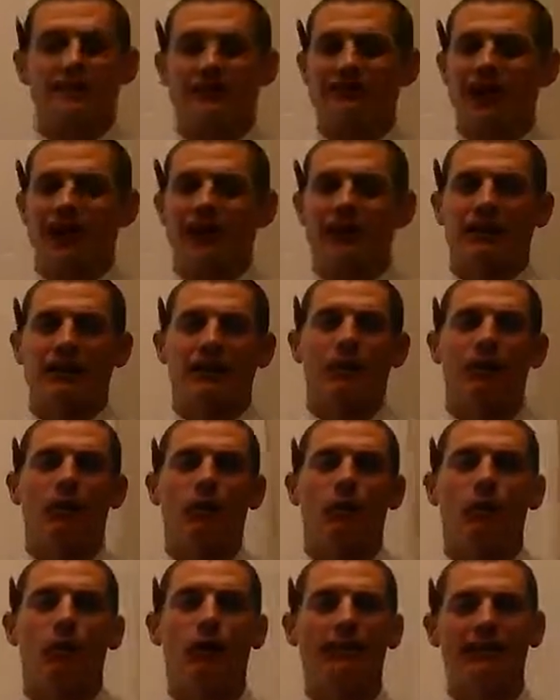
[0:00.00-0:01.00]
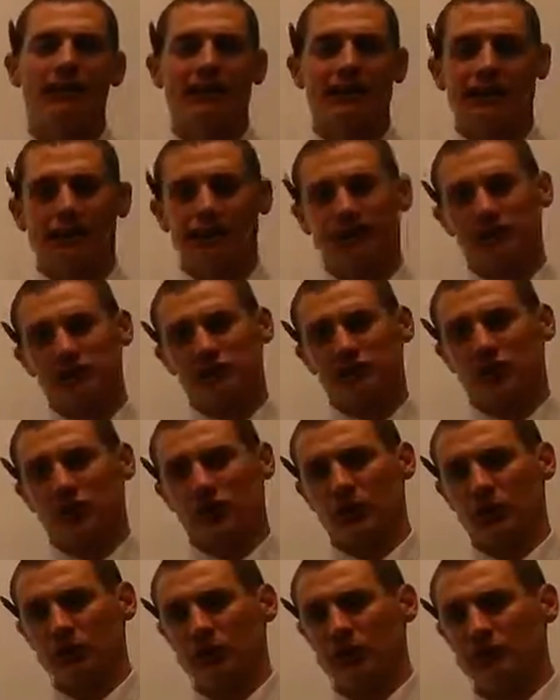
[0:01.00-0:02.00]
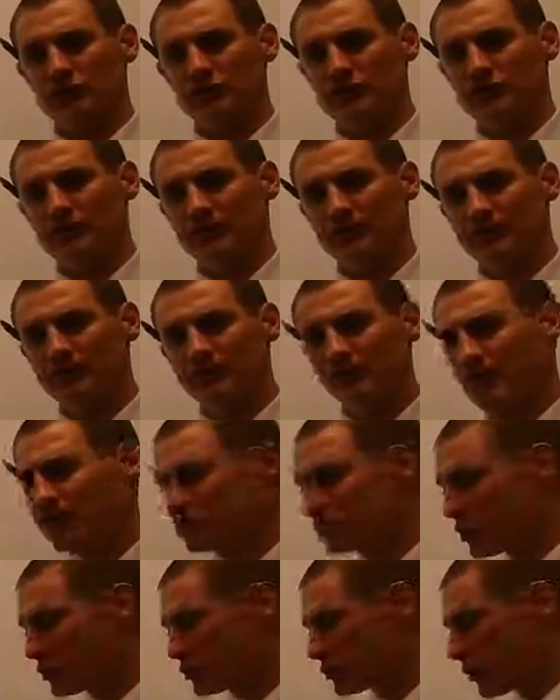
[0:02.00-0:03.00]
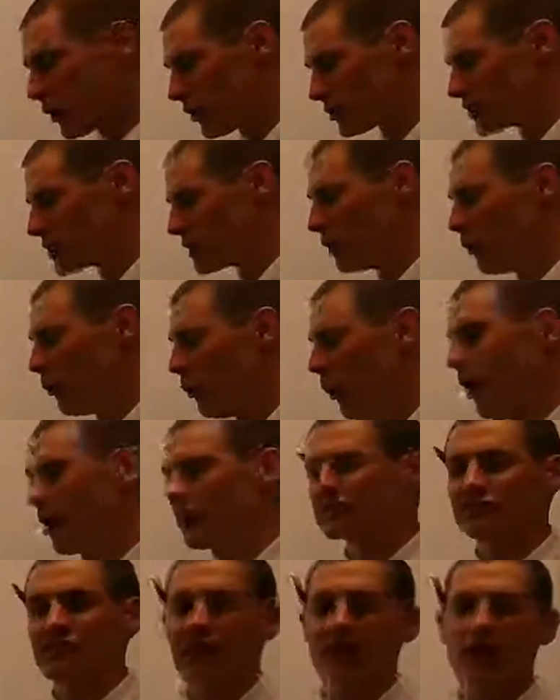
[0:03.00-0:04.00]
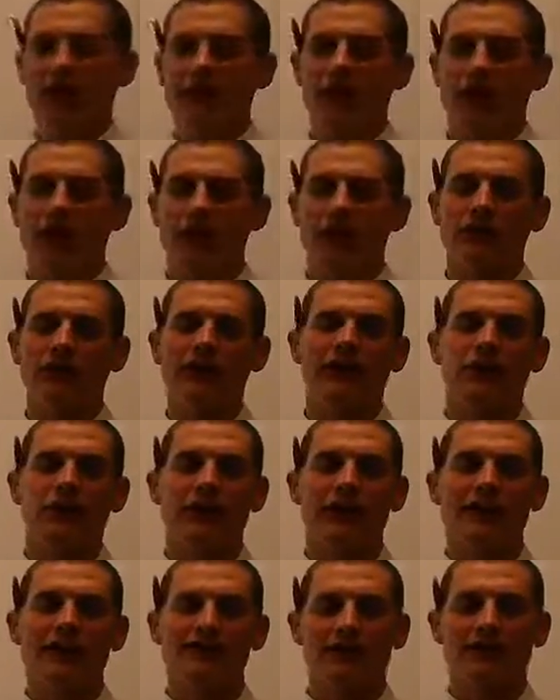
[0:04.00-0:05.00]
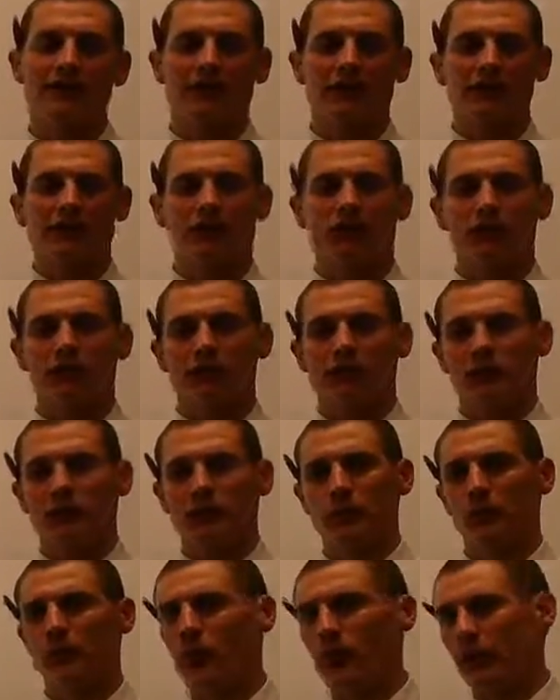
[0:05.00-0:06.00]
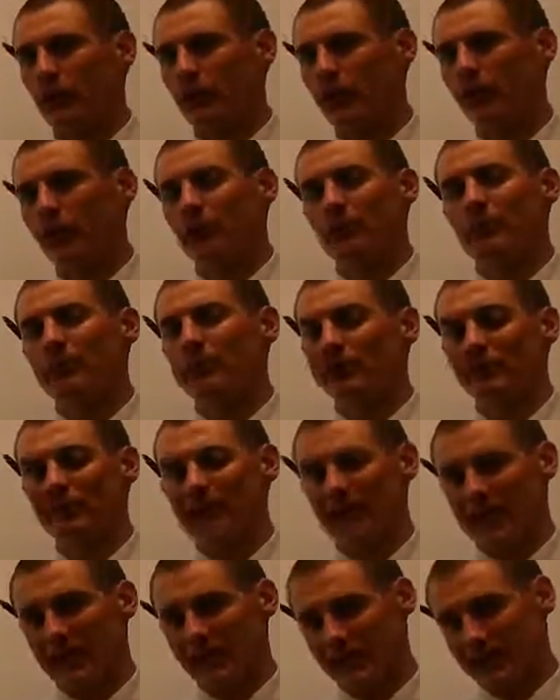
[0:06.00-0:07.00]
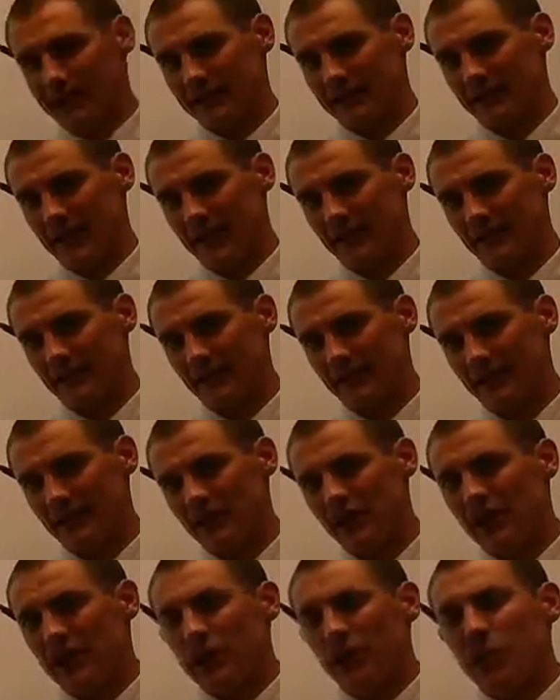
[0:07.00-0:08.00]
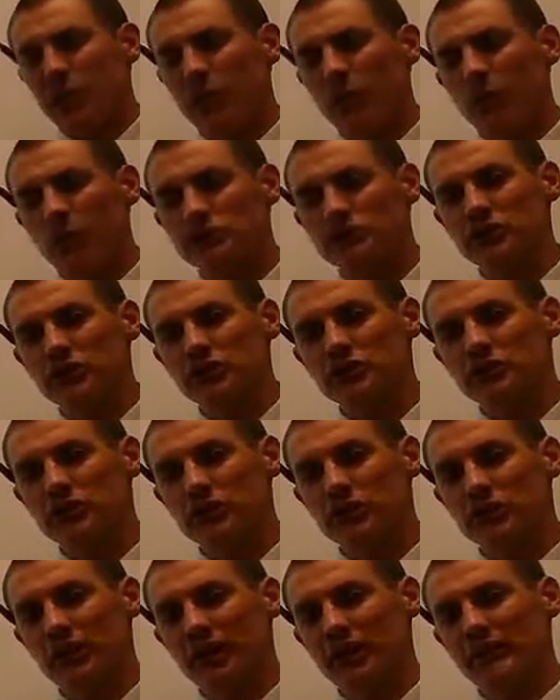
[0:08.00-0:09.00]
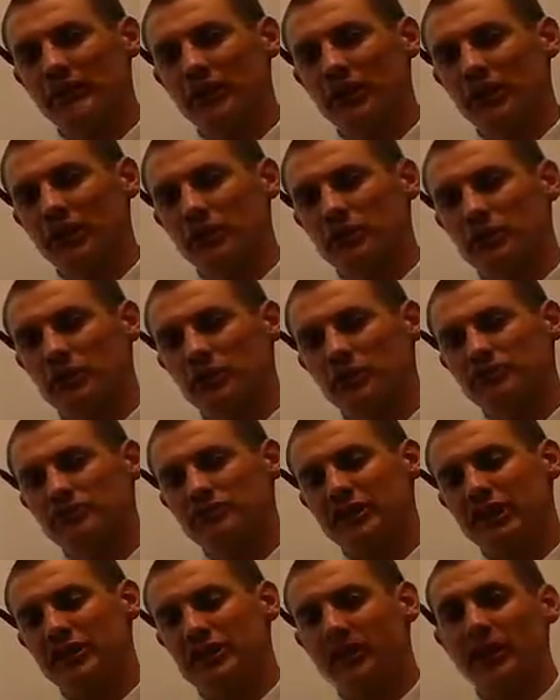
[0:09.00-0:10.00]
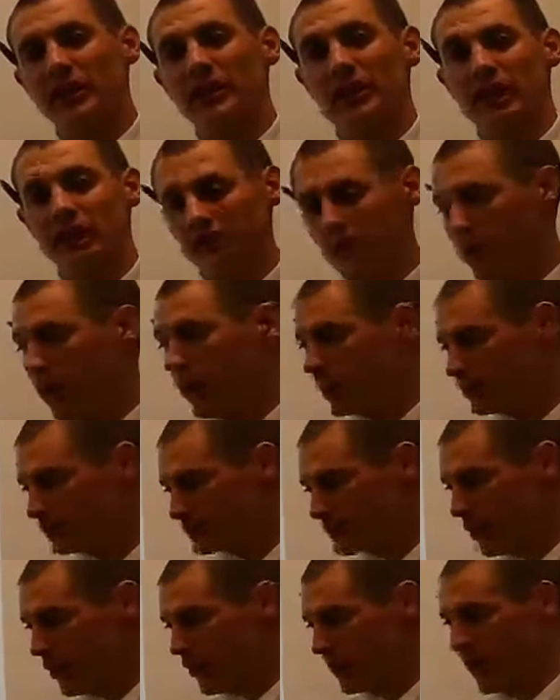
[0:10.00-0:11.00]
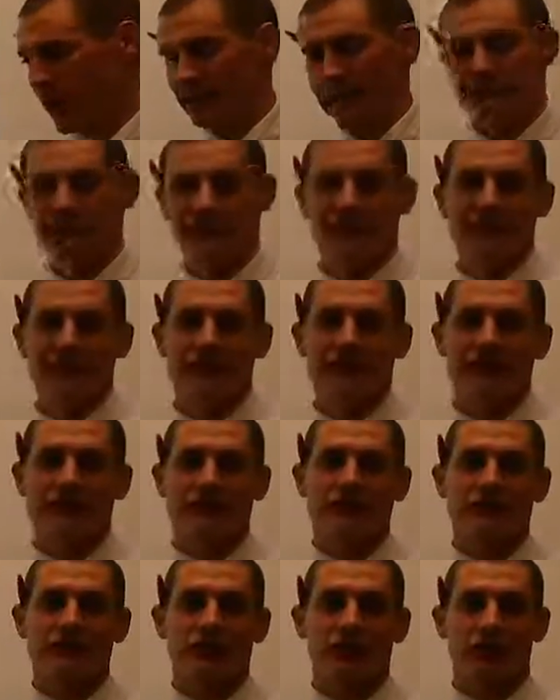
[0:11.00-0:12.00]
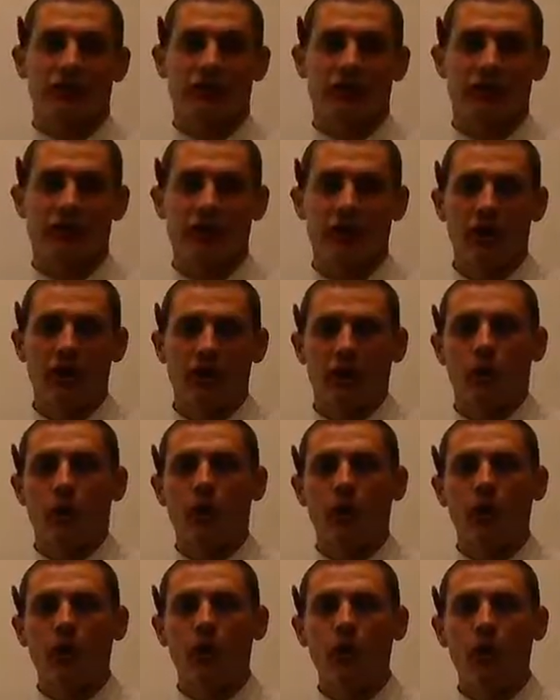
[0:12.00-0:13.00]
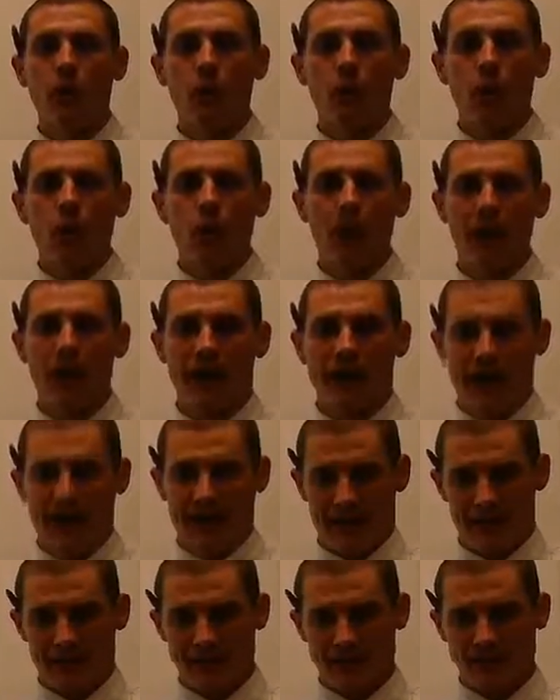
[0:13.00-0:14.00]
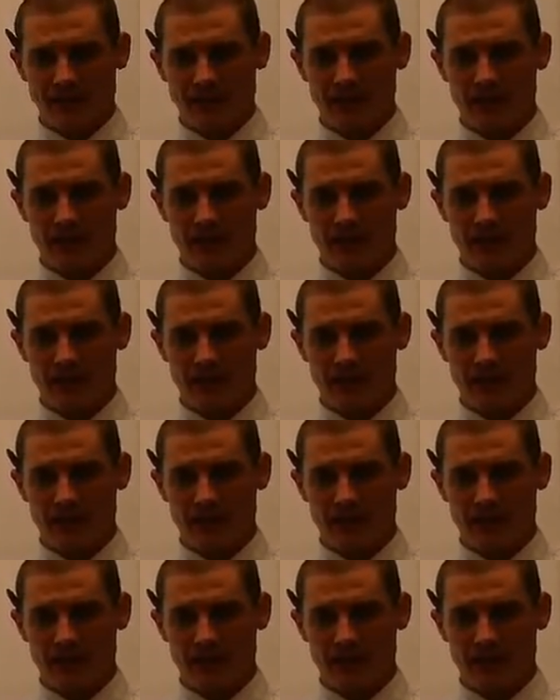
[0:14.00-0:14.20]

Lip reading: exactly what the Atlantic Charter was. So Churchill wants FDR and the U.S. to get involved in the war, but they can't yet. So what Churchill and FDR do is they write up what is known as the Atlantic Charter, or war aims.